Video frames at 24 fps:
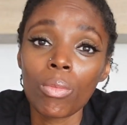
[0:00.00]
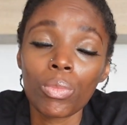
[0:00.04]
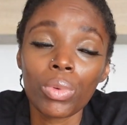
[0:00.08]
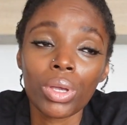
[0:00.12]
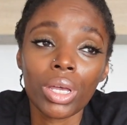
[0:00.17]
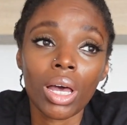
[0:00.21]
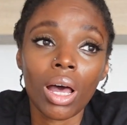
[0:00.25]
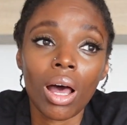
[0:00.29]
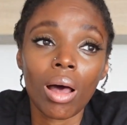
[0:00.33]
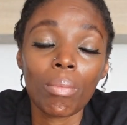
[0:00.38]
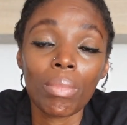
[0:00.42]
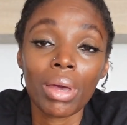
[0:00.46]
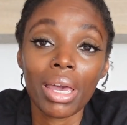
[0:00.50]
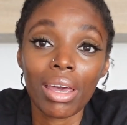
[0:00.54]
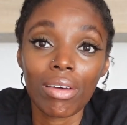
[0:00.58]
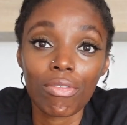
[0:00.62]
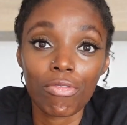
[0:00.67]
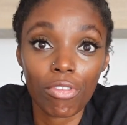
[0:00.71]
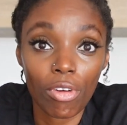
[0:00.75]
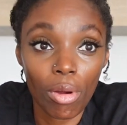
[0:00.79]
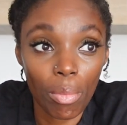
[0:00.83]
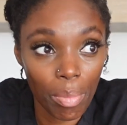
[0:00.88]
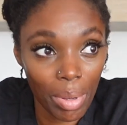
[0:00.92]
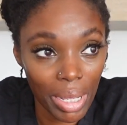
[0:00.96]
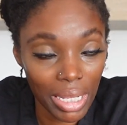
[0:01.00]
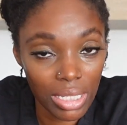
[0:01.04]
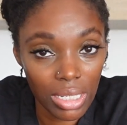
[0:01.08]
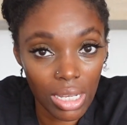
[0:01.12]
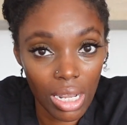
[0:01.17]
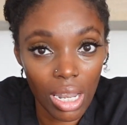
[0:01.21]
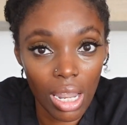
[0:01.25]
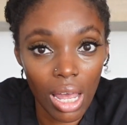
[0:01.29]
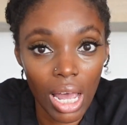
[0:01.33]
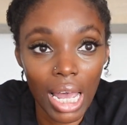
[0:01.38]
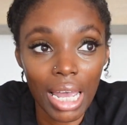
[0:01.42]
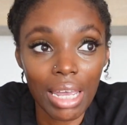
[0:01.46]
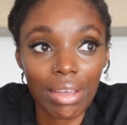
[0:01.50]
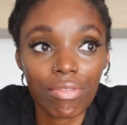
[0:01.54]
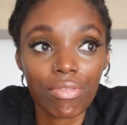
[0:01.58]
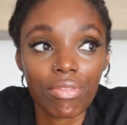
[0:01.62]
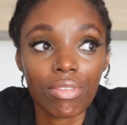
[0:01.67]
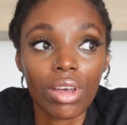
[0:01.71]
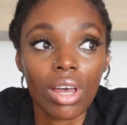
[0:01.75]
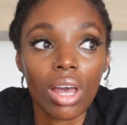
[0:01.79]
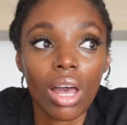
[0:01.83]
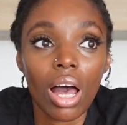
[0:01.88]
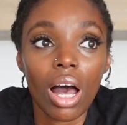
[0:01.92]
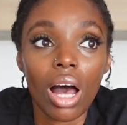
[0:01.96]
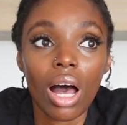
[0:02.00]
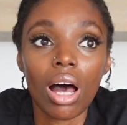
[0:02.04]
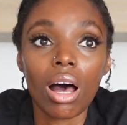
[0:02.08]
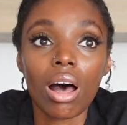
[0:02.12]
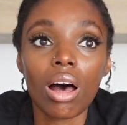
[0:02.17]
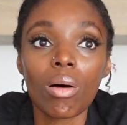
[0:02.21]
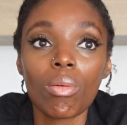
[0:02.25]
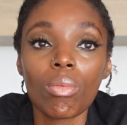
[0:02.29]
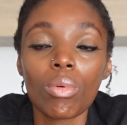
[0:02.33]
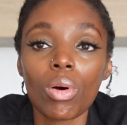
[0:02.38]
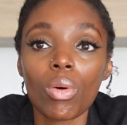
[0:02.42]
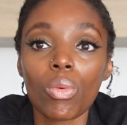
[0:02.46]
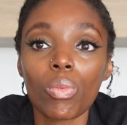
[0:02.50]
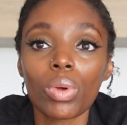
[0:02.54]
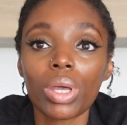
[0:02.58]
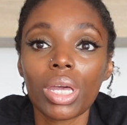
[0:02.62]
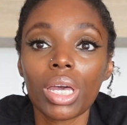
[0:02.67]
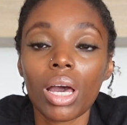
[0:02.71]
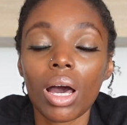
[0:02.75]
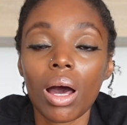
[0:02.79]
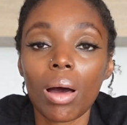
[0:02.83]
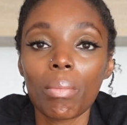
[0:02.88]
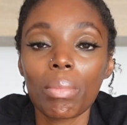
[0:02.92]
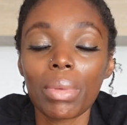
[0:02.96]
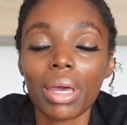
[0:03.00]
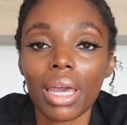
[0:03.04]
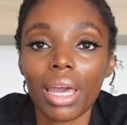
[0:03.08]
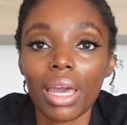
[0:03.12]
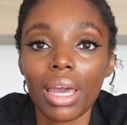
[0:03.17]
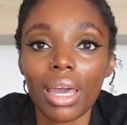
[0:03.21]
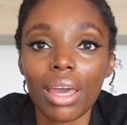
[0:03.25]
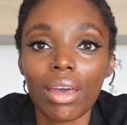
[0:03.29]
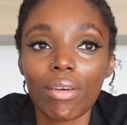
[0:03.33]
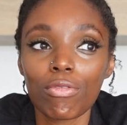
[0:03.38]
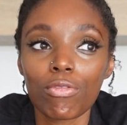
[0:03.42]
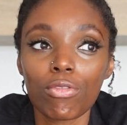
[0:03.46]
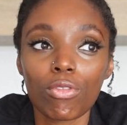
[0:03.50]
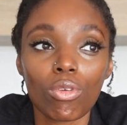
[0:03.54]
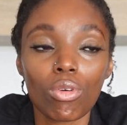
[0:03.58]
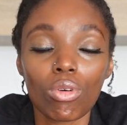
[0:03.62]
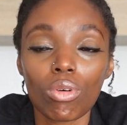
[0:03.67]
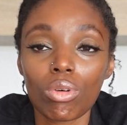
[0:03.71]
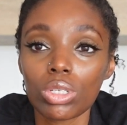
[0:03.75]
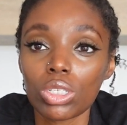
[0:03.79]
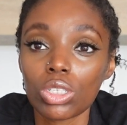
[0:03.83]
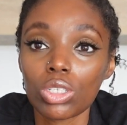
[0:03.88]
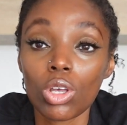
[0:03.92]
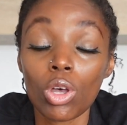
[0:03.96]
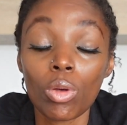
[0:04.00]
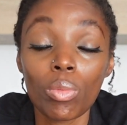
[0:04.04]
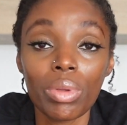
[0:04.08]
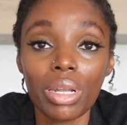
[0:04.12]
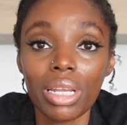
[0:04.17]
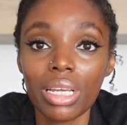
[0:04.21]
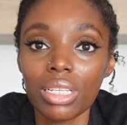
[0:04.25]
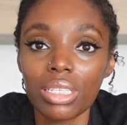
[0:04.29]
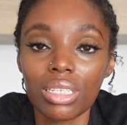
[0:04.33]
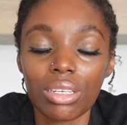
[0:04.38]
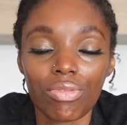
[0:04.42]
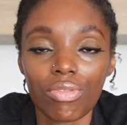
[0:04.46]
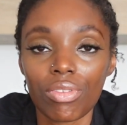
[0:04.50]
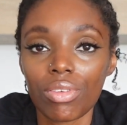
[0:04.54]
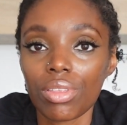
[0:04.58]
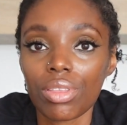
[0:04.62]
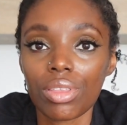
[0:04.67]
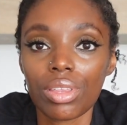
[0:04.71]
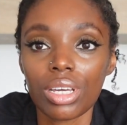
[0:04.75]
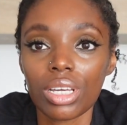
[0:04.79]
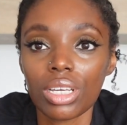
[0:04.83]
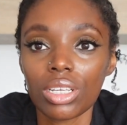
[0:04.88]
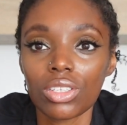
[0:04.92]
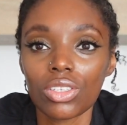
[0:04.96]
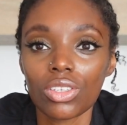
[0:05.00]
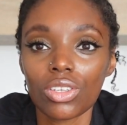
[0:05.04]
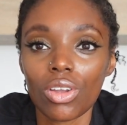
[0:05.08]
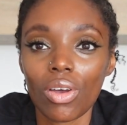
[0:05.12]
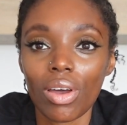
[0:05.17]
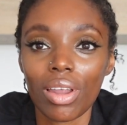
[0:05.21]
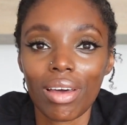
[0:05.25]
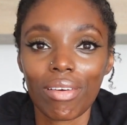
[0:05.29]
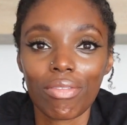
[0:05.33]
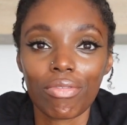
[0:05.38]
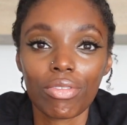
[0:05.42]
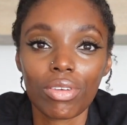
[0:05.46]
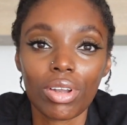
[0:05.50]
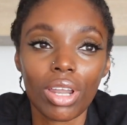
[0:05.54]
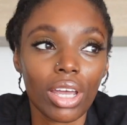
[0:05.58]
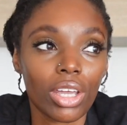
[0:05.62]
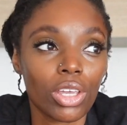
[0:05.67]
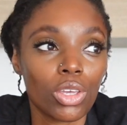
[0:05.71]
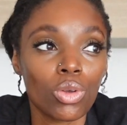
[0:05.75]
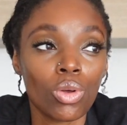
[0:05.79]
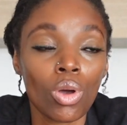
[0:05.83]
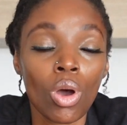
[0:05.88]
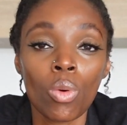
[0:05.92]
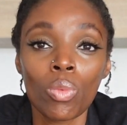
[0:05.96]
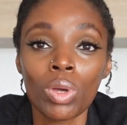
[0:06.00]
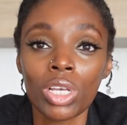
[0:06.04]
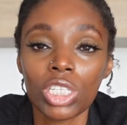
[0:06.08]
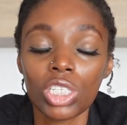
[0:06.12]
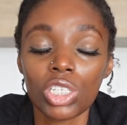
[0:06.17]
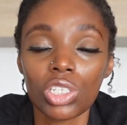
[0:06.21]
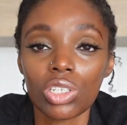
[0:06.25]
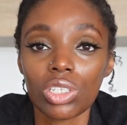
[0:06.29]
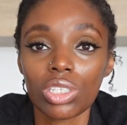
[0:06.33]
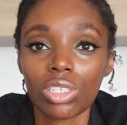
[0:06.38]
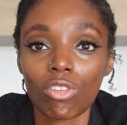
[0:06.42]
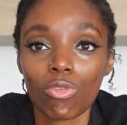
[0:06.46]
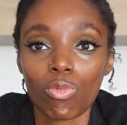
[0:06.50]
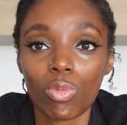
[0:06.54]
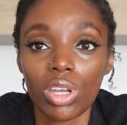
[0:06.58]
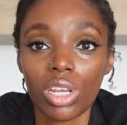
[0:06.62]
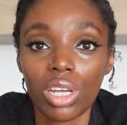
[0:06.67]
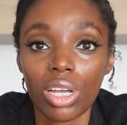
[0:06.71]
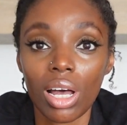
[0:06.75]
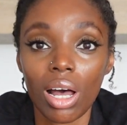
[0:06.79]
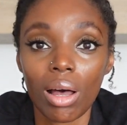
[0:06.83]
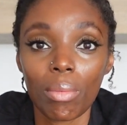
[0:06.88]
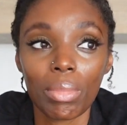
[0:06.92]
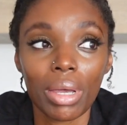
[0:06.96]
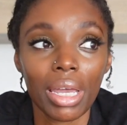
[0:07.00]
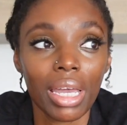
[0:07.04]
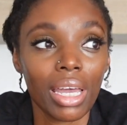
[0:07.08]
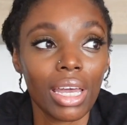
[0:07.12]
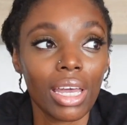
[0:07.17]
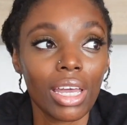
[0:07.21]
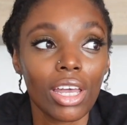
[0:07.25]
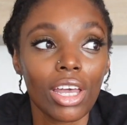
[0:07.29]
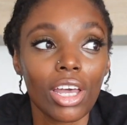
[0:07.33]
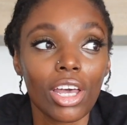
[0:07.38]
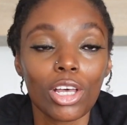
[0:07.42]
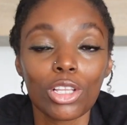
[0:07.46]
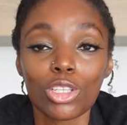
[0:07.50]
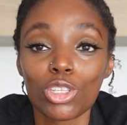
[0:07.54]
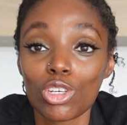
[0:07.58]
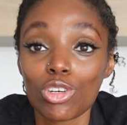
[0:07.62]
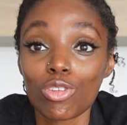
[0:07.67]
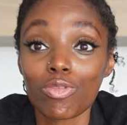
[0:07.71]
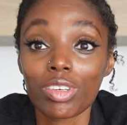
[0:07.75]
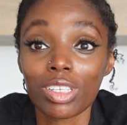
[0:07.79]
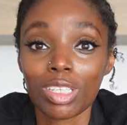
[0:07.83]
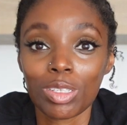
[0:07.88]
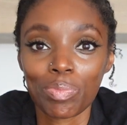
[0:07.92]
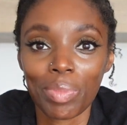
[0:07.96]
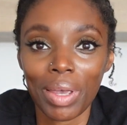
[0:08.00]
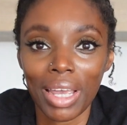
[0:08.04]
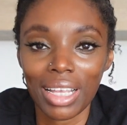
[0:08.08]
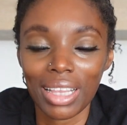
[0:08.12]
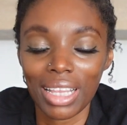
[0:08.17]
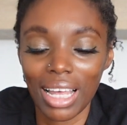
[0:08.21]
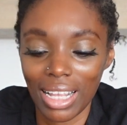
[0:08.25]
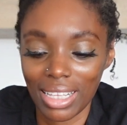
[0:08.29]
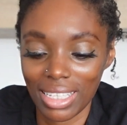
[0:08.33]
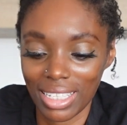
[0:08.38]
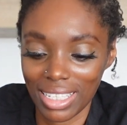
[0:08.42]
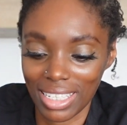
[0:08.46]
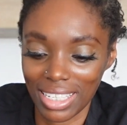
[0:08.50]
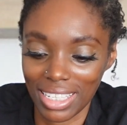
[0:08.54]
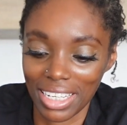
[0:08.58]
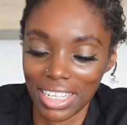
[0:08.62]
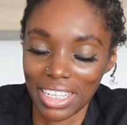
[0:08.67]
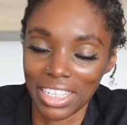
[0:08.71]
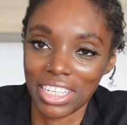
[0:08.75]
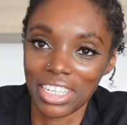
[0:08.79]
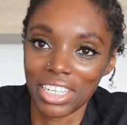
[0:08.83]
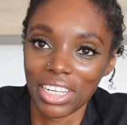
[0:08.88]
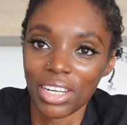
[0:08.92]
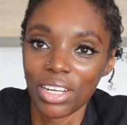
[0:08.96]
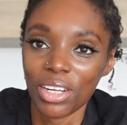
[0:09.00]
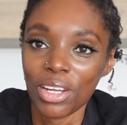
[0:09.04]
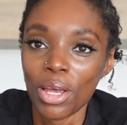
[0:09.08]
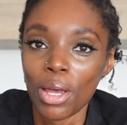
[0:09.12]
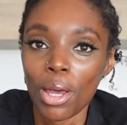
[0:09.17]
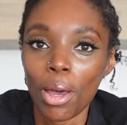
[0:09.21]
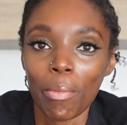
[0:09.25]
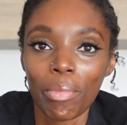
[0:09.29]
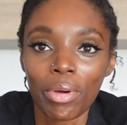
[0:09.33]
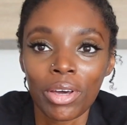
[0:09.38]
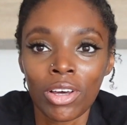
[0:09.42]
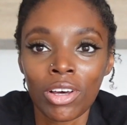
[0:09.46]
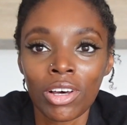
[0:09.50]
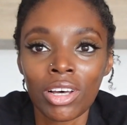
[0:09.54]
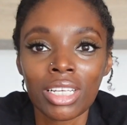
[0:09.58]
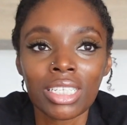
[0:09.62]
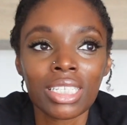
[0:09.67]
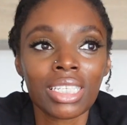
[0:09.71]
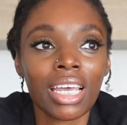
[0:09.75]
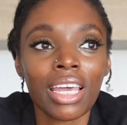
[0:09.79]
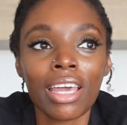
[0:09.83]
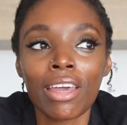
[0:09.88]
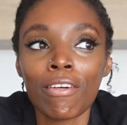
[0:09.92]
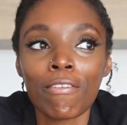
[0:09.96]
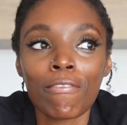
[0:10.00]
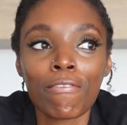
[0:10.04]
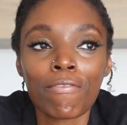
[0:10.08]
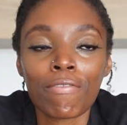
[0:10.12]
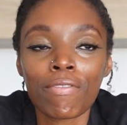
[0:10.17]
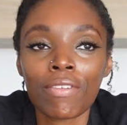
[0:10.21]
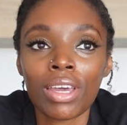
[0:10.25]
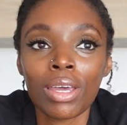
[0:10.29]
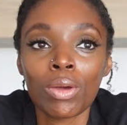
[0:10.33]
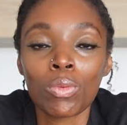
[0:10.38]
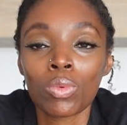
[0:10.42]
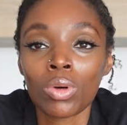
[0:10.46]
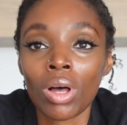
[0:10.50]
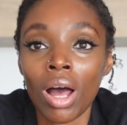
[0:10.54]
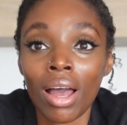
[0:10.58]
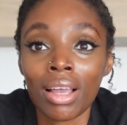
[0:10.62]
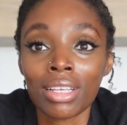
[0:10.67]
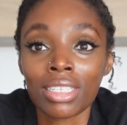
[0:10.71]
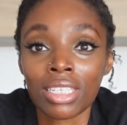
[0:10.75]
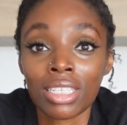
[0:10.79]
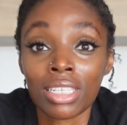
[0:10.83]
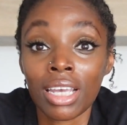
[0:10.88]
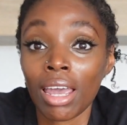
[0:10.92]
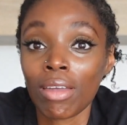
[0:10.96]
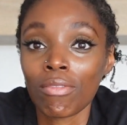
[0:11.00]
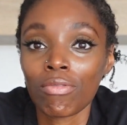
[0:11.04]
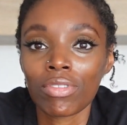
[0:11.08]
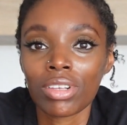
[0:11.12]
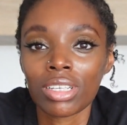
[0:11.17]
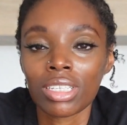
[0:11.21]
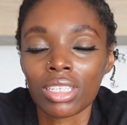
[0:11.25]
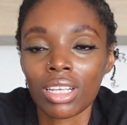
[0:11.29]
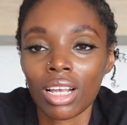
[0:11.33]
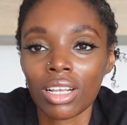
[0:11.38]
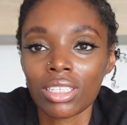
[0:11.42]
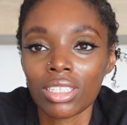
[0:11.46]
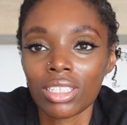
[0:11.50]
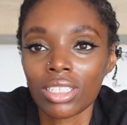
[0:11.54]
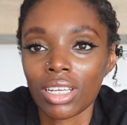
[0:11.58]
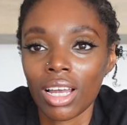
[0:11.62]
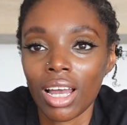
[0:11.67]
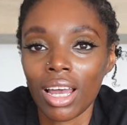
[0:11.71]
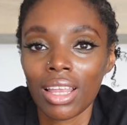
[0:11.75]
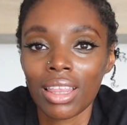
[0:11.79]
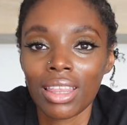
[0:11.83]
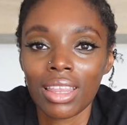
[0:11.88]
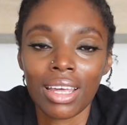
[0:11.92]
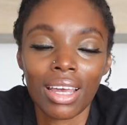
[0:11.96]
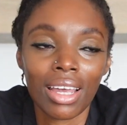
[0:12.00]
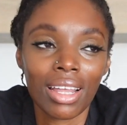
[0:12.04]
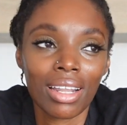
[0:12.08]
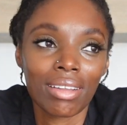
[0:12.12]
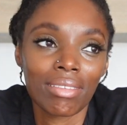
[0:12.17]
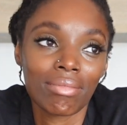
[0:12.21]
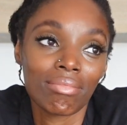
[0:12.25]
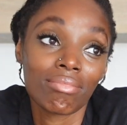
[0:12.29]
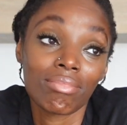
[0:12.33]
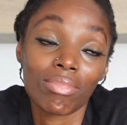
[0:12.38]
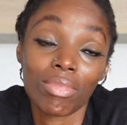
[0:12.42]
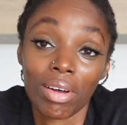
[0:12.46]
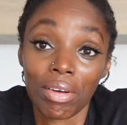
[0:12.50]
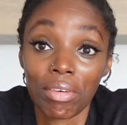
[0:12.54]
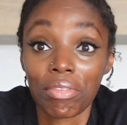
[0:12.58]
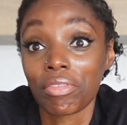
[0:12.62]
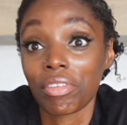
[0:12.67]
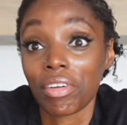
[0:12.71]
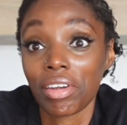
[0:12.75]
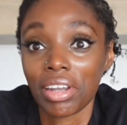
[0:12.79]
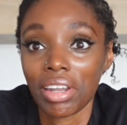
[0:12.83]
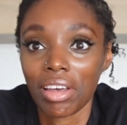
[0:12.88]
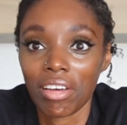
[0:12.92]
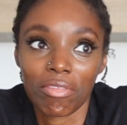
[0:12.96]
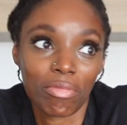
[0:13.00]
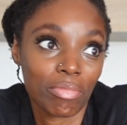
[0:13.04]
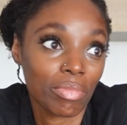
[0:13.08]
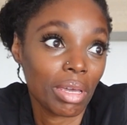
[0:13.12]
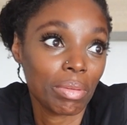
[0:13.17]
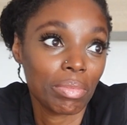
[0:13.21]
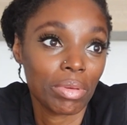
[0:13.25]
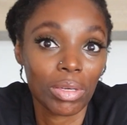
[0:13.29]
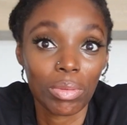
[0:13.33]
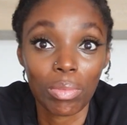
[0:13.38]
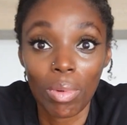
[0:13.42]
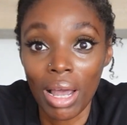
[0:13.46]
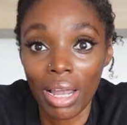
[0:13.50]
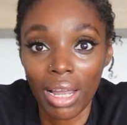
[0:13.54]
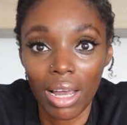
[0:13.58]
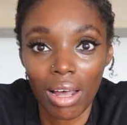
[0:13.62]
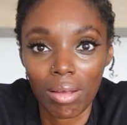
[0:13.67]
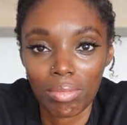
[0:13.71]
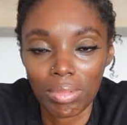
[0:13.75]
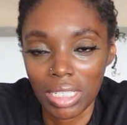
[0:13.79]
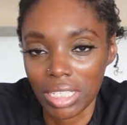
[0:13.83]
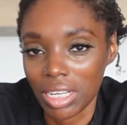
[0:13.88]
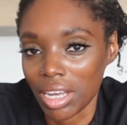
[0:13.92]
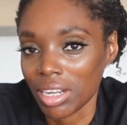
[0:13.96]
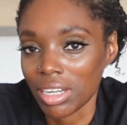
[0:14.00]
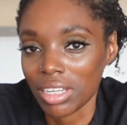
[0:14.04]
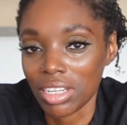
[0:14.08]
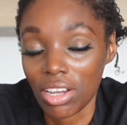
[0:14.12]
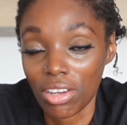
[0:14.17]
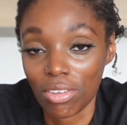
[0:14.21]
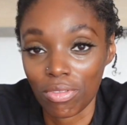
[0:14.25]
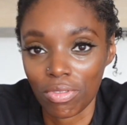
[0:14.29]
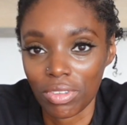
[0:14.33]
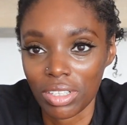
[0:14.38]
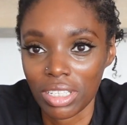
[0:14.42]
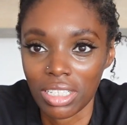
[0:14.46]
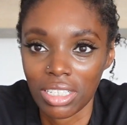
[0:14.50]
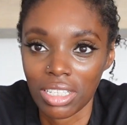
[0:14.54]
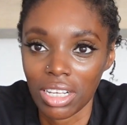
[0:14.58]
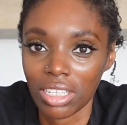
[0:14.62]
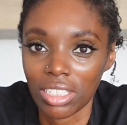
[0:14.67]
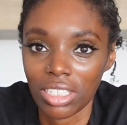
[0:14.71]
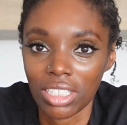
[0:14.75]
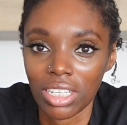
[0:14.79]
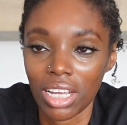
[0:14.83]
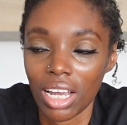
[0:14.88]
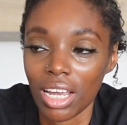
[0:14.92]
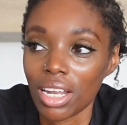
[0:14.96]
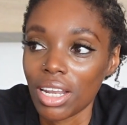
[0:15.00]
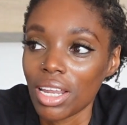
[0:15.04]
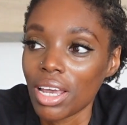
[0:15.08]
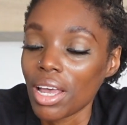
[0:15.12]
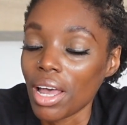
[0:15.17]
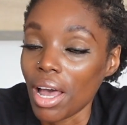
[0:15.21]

We come here for a better life. We come here for so many different things, you know, and I feel like you owe it to yourself when you come here to respect that decision. Because if it were I just came for the sunshine, then, well, fair enough, maybe you might come to Ghana just for the sunshine.